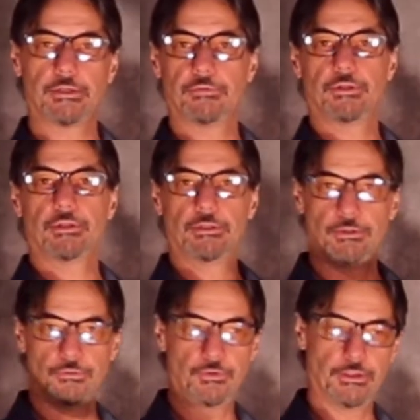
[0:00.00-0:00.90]
and everything
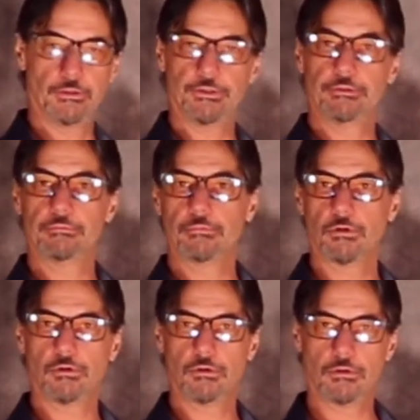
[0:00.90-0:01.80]
you feel, and
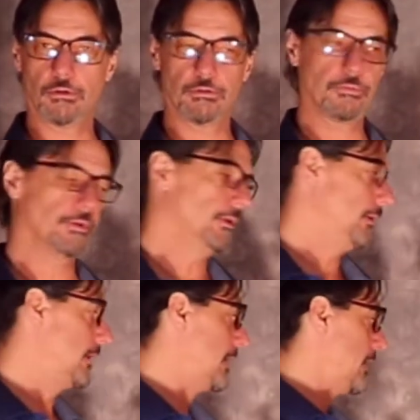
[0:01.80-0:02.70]
all of the